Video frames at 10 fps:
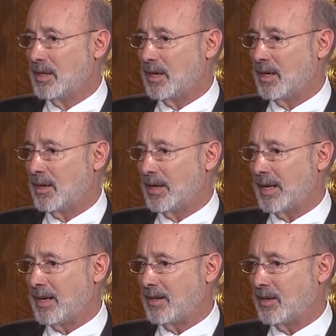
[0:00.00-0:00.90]
Uh,
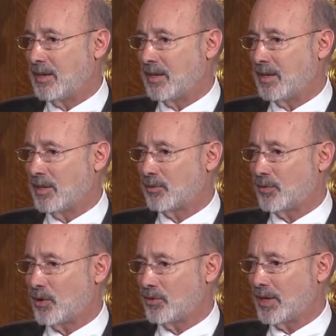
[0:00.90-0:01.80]
and uh, as
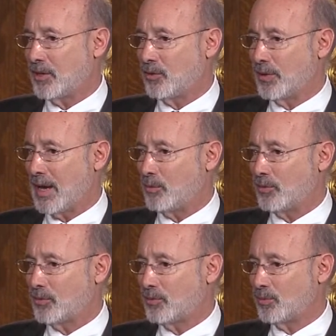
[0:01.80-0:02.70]
far as I know, that
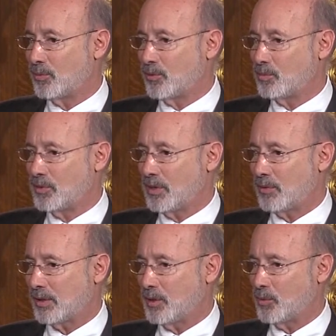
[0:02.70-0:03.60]
was
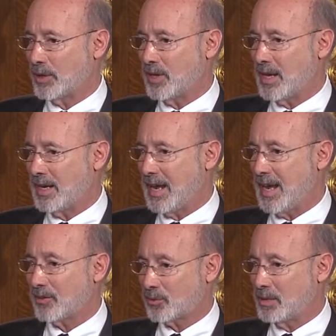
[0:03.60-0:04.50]
specifically what they
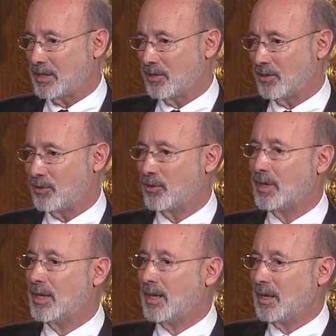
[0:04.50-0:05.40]
asked me to do.
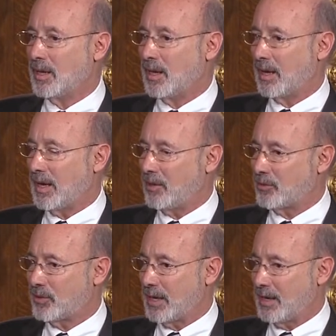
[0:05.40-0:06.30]
Uh,
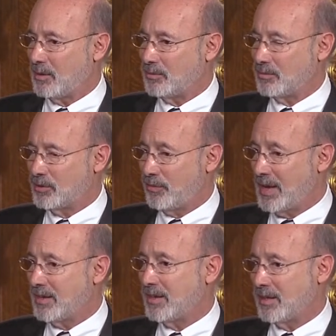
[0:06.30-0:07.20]
as a
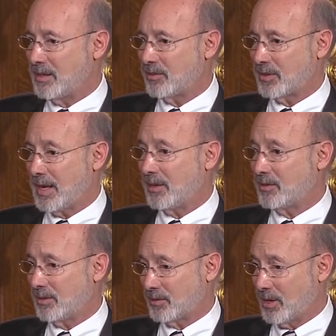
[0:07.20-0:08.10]
defendant in this
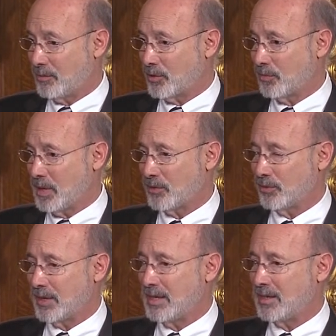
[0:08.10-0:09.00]
case, as governor of
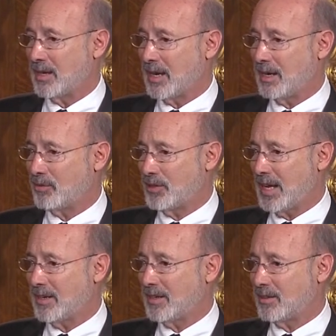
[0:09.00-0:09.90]
Pennsylvania, I have
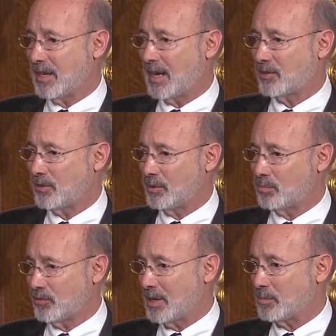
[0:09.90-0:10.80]
standing to actually
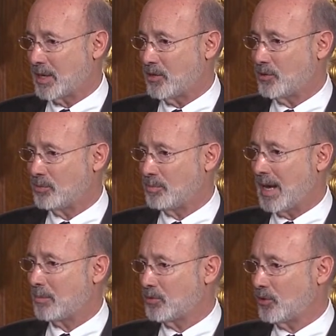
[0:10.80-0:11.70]
present my own map.